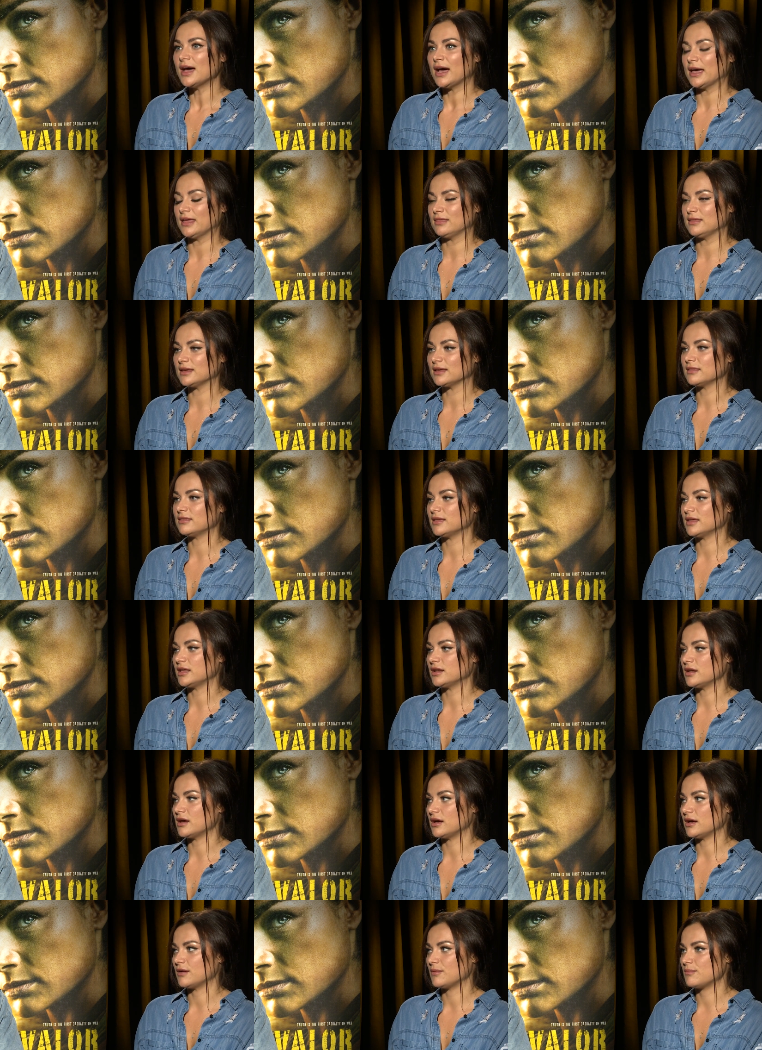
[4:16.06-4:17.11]
Speaker 1: I think that
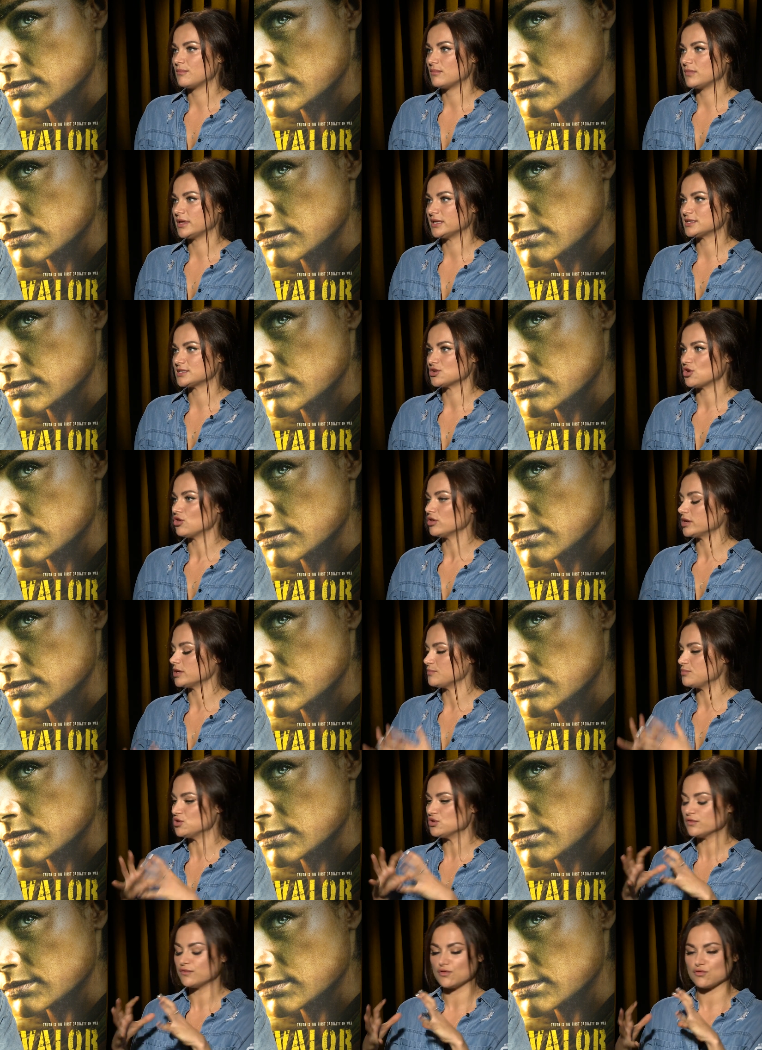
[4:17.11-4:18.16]
um, it's all in a
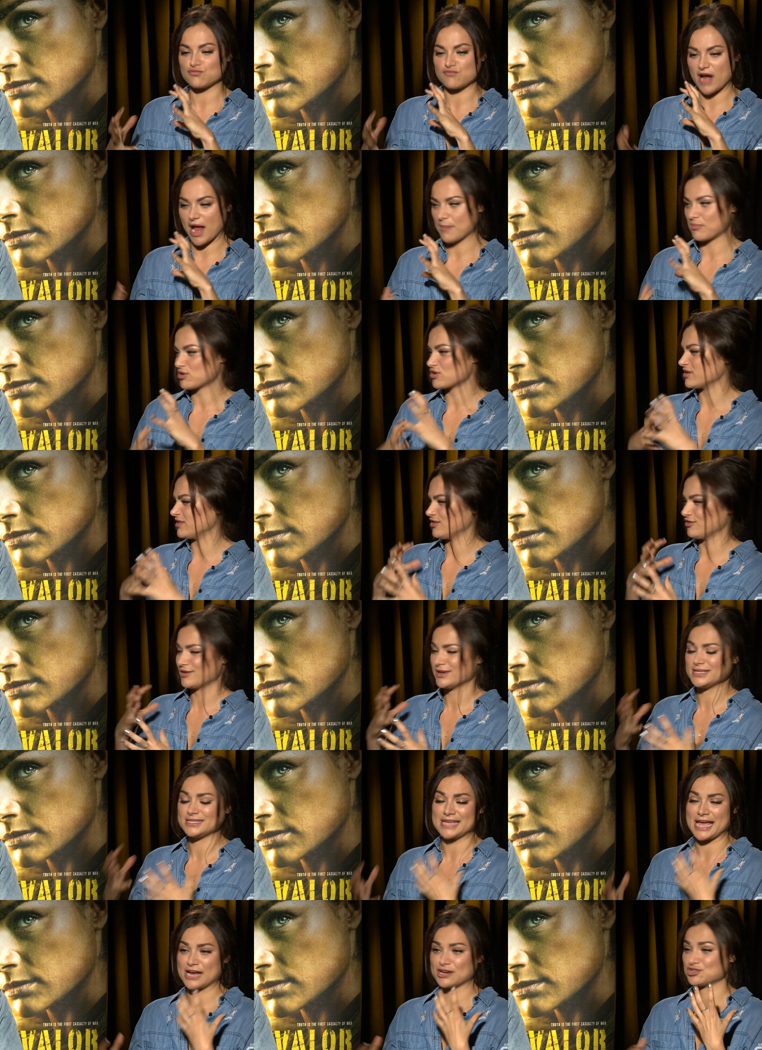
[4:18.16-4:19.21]
beautiful wrapper, and there is
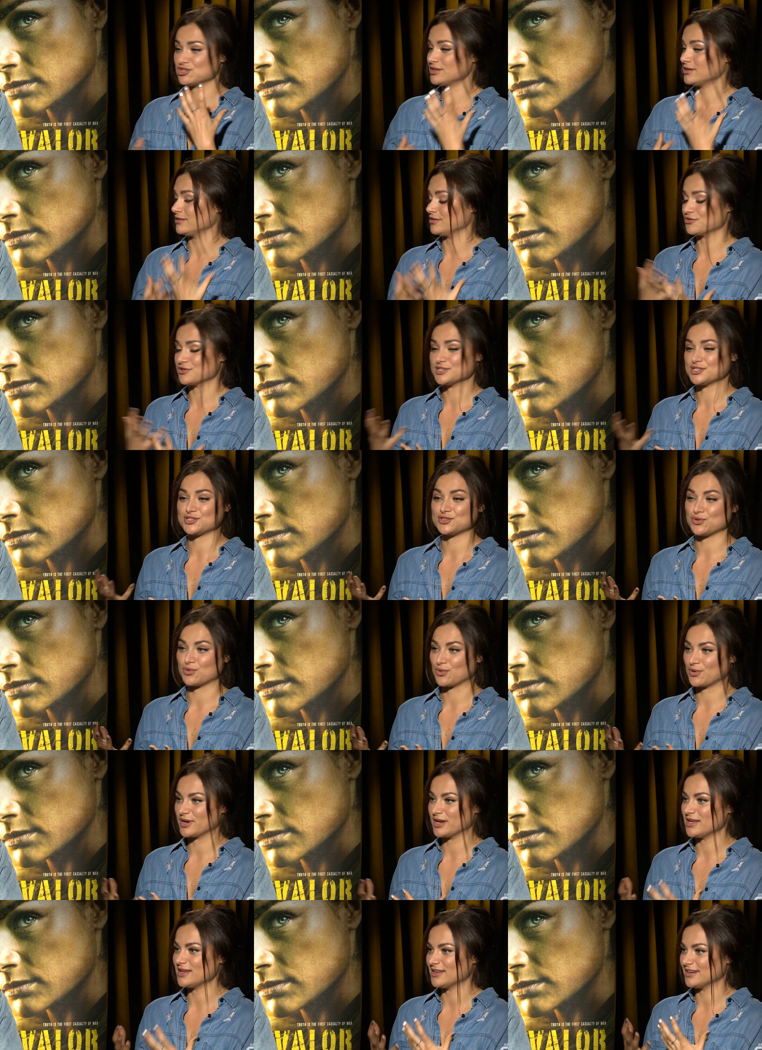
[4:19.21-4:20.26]
action and there is
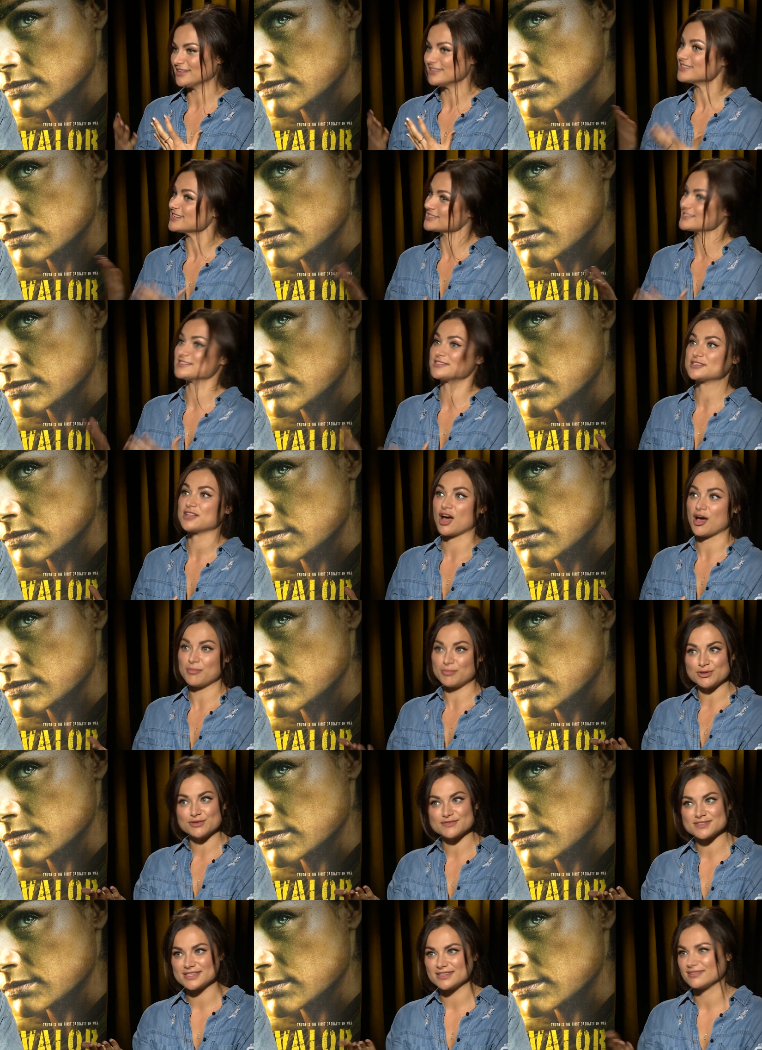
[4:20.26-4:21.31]
story, and it doesn't stop. You've
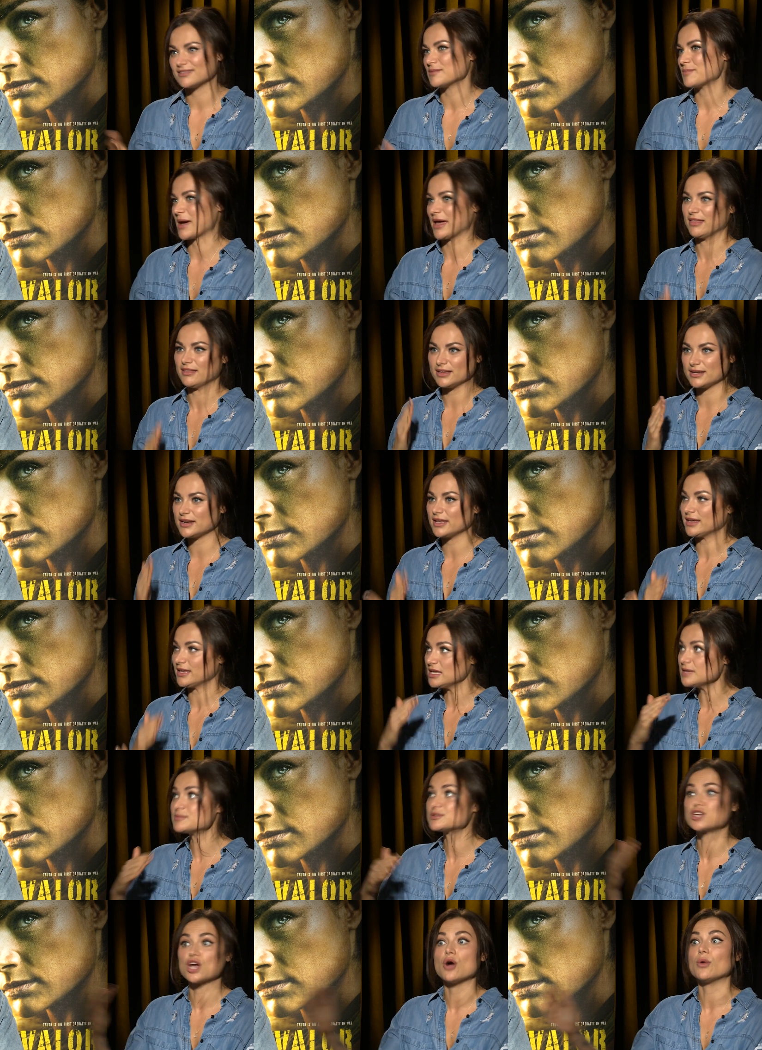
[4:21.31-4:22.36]
seen the pilot; it keeps
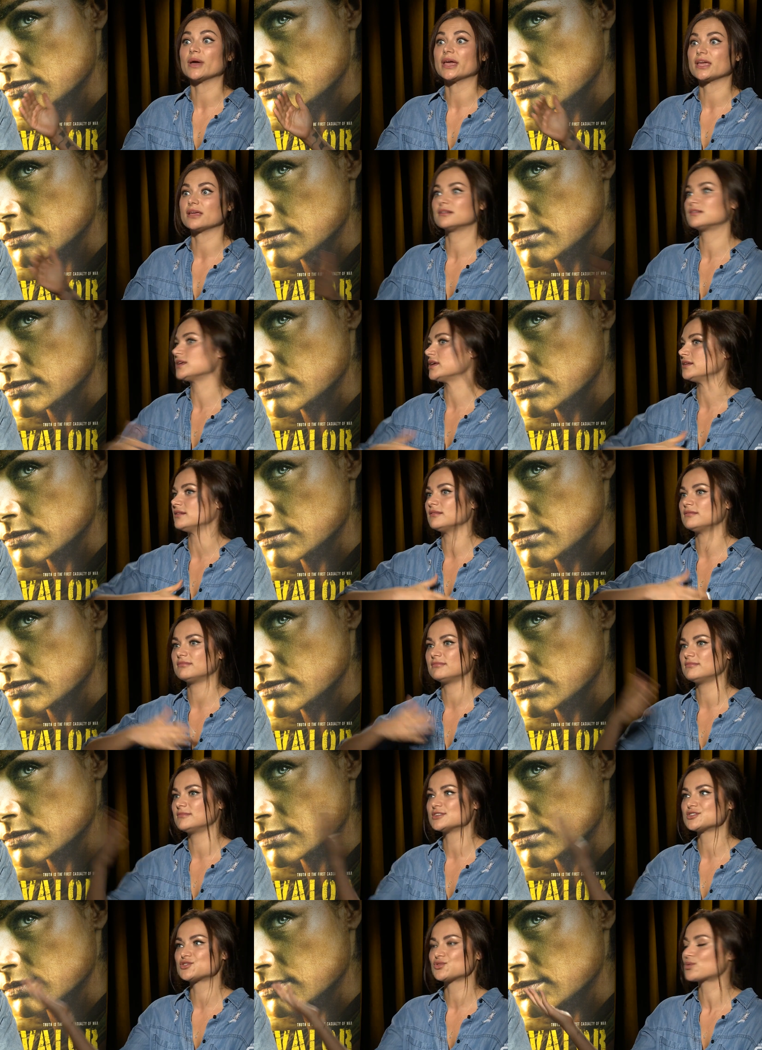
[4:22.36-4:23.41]
mm-hmm. going. It, it, it,
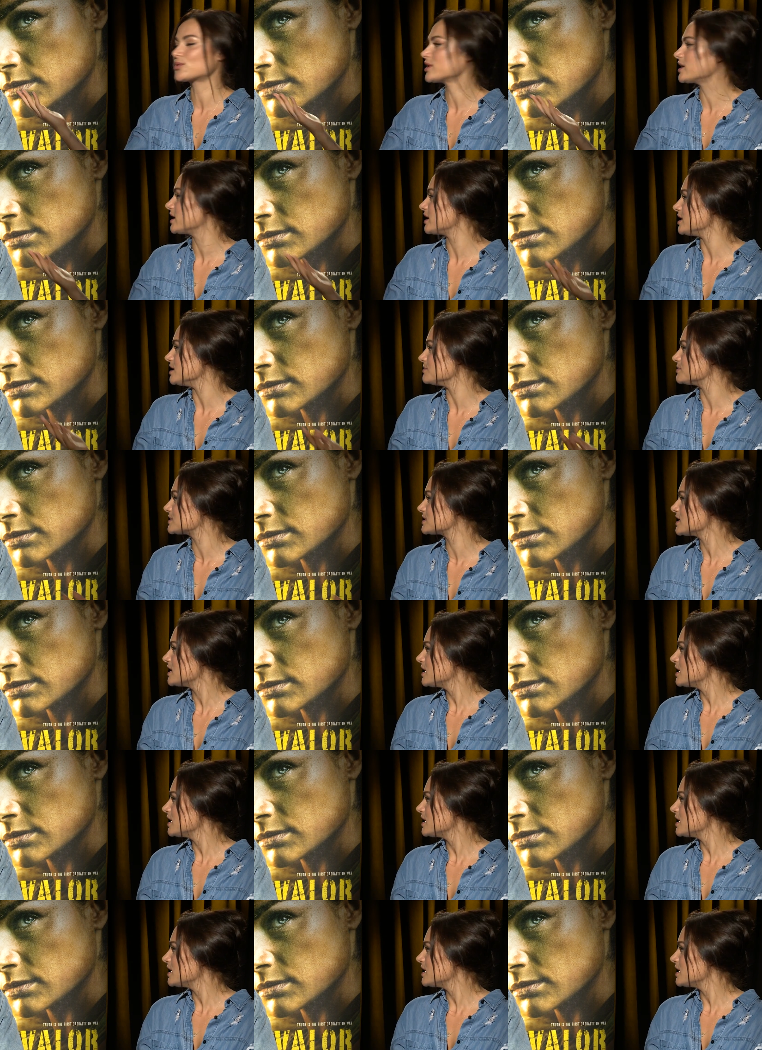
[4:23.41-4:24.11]
the story keeps